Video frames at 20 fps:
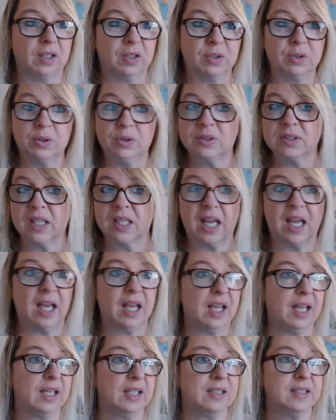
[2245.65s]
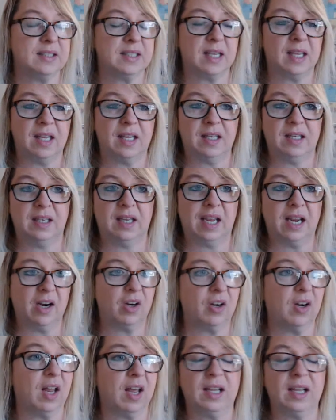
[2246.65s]
cruise lines and
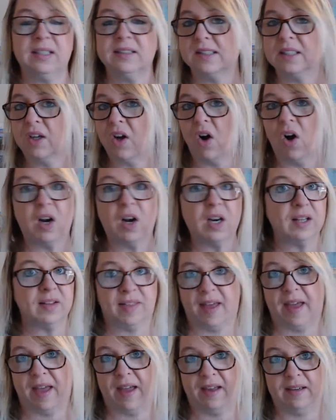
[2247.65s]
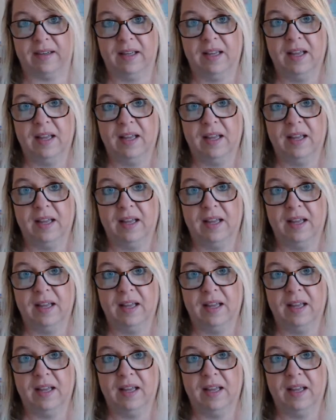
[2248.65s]
airlines and all of that.